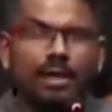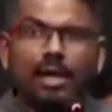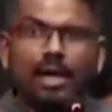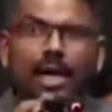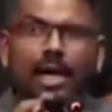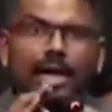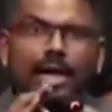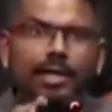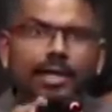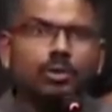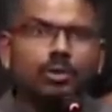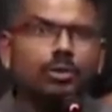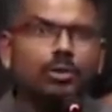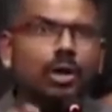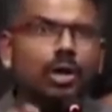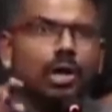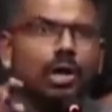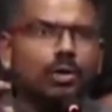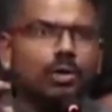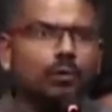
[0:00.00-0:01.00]
I do
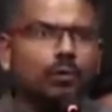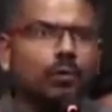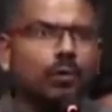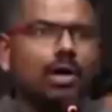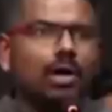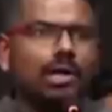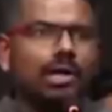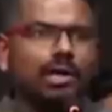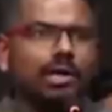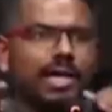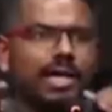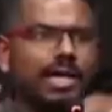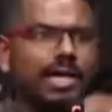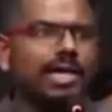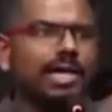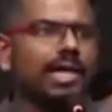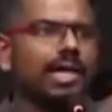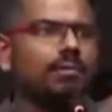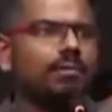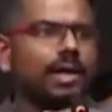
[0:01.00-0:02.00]
not want
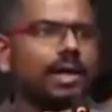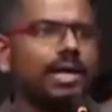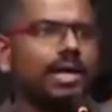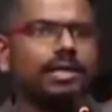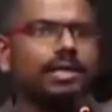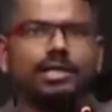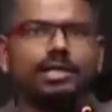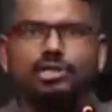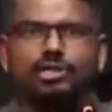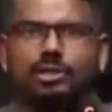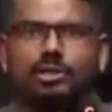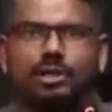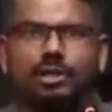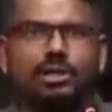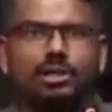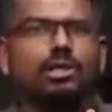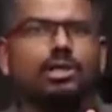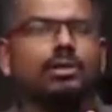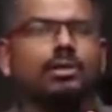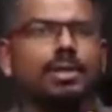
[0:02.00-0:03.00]
indic-minded
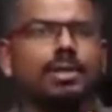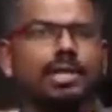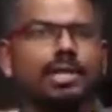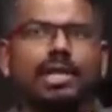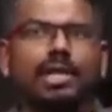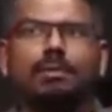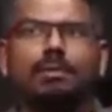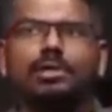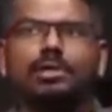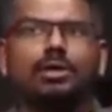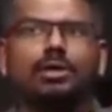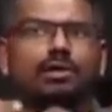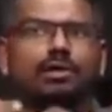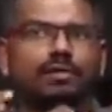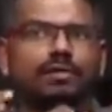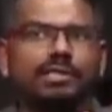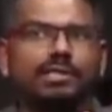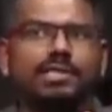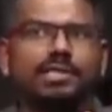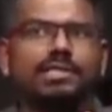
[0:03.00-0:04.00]
children to be kept out
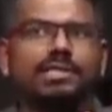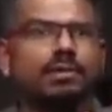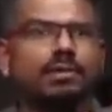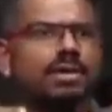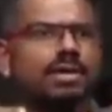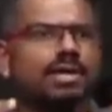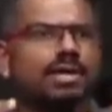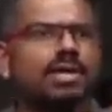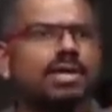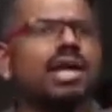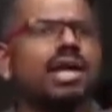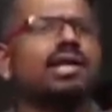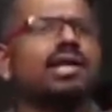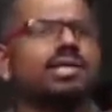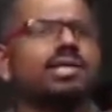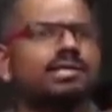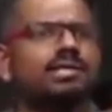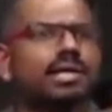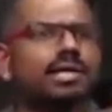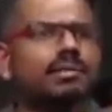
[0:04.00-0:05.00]
of the system under
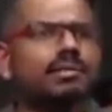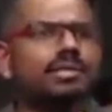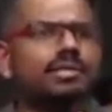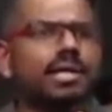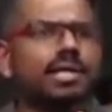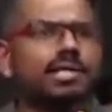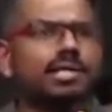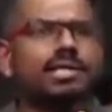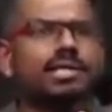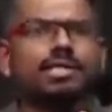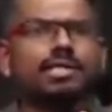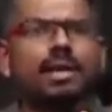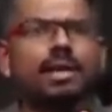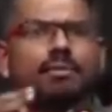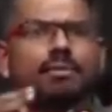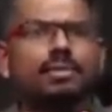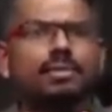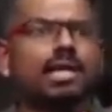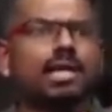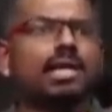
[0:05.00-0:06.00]
any
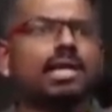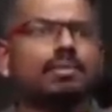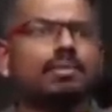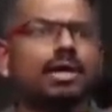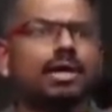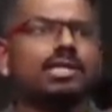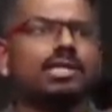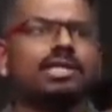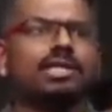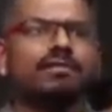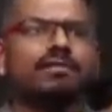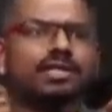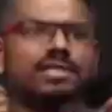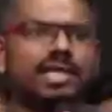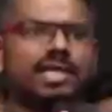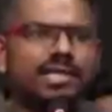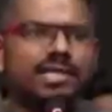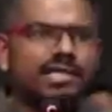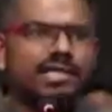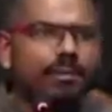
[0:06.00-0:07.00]
circumstances merely because they have
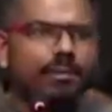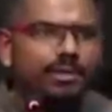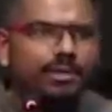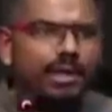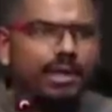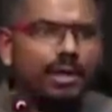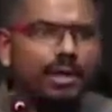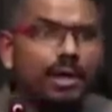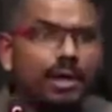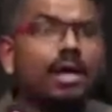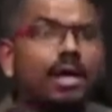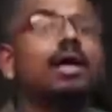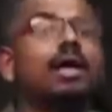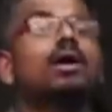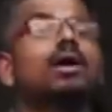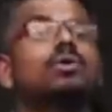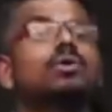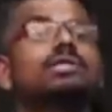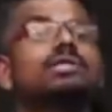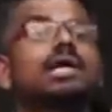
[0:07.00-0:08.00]
said something.
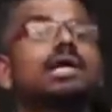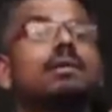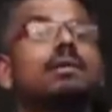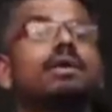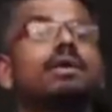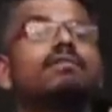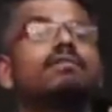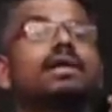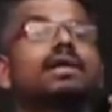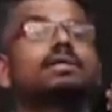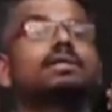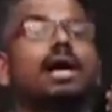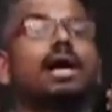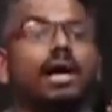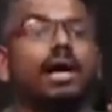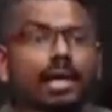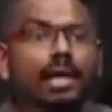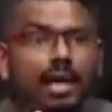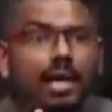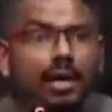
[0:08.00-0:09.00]
Uska bhi waqt
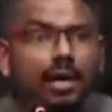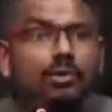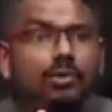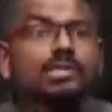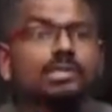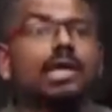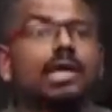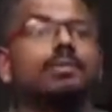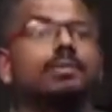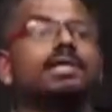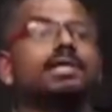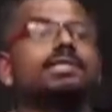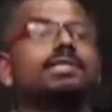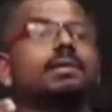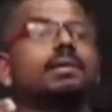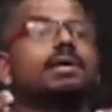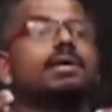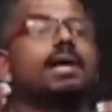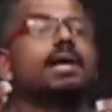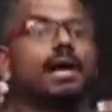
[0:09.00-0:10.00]
aayega, uska bhi
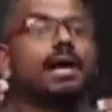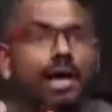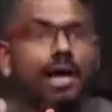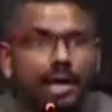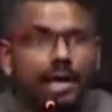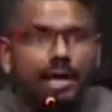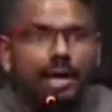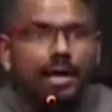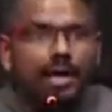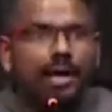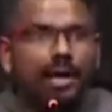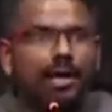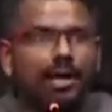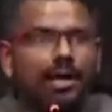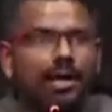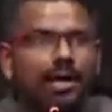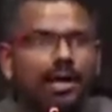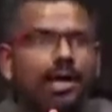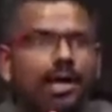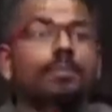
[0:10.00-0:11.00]
samay aayega.
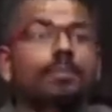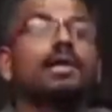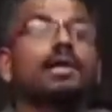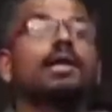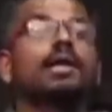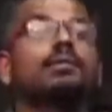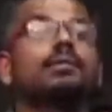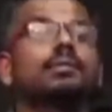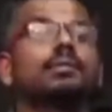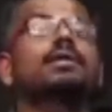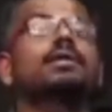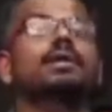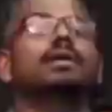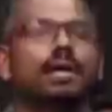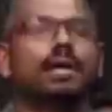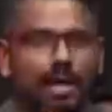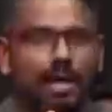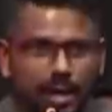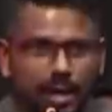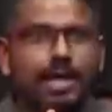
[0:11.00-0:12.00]
Apna number
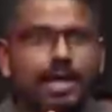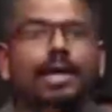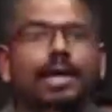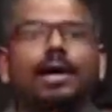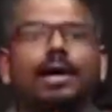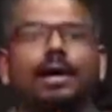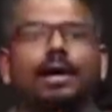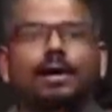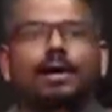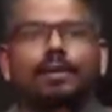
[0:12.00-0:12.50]
aayega.